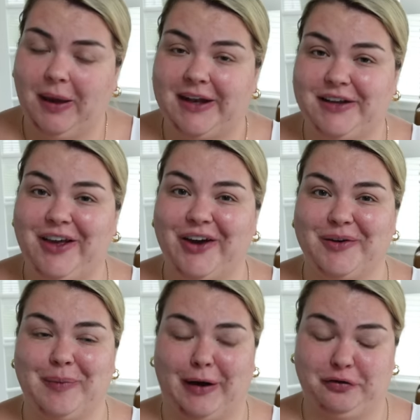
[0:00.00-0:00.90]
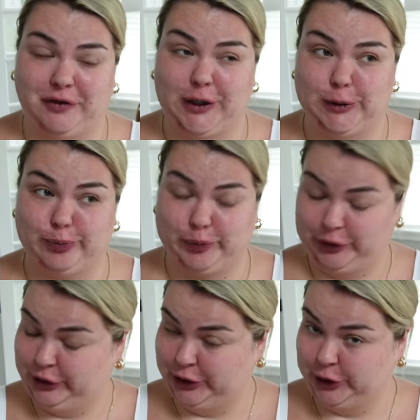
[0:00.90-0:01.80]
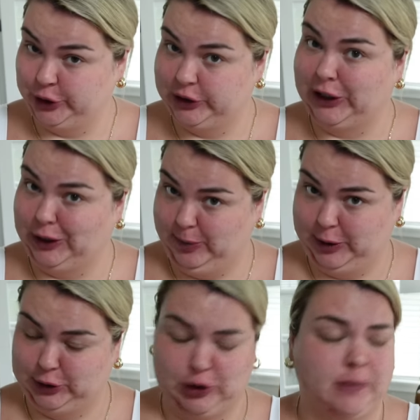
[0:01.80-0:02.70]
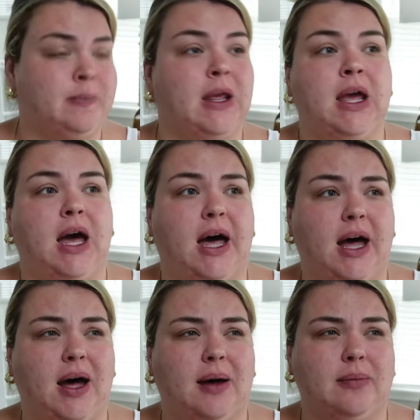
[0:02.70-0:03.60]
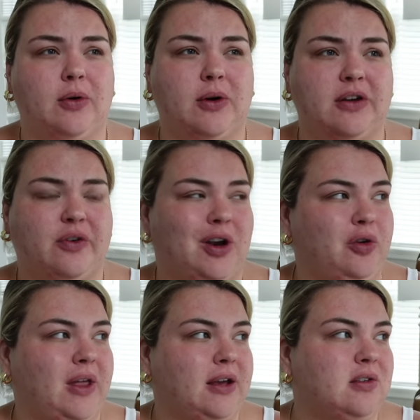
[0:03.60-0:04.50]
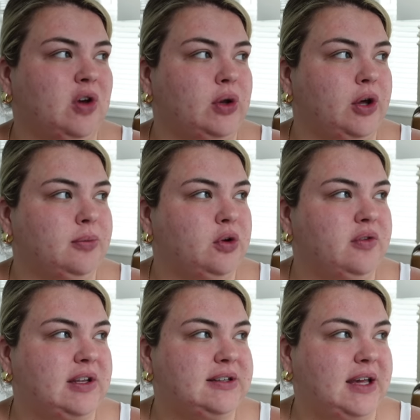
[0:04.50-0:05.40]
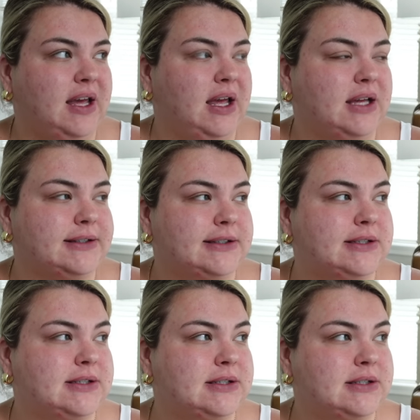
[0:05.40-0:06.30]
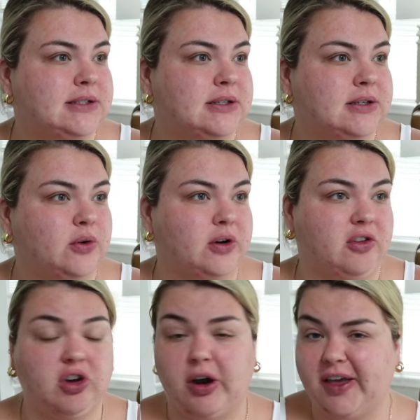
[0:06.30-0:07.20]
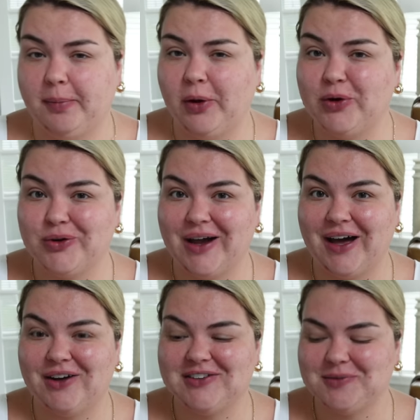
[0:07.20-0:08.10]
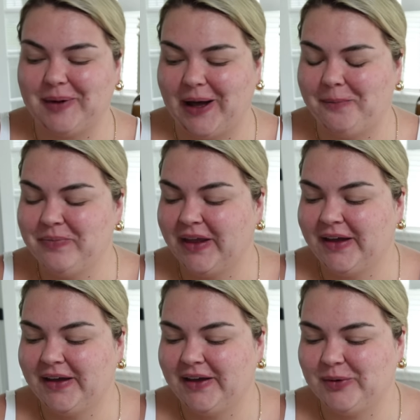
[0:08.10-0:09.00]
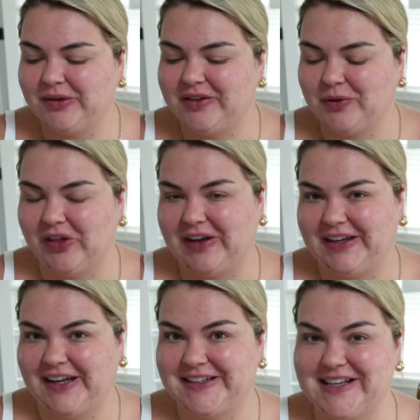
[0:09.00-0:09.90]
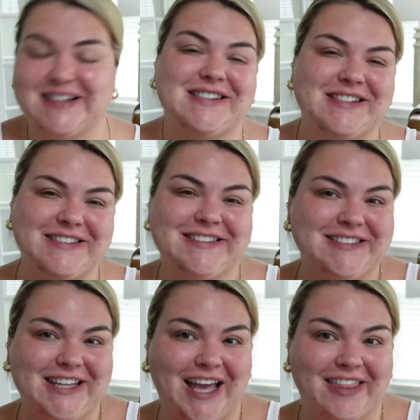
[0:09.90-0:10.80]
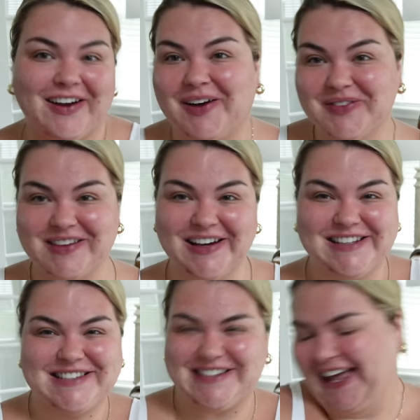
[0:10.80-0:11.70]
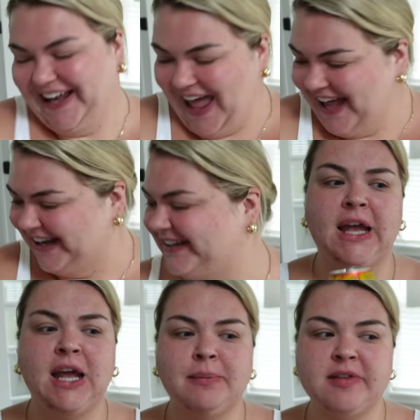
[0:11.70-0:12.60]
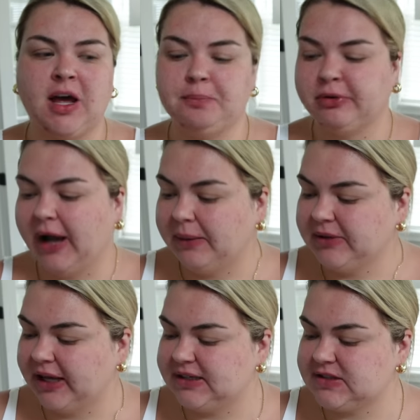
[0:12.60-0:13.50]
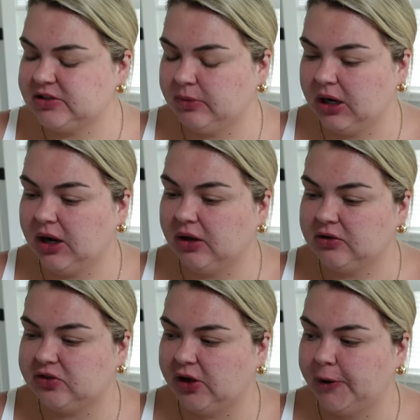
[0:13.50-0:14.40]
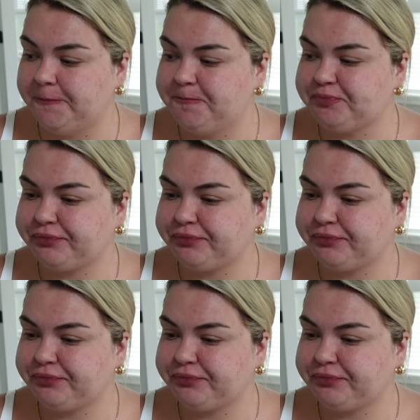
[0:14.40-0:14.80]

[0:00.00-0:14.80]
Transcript: pedicure. My feet, they need a pedicure. Um, or if I wanna do like a solo movie date or the Target poke around, but we'll see where the day takes us together. I'm so excited. And Amazon Prime Day is tomorrow, so I'm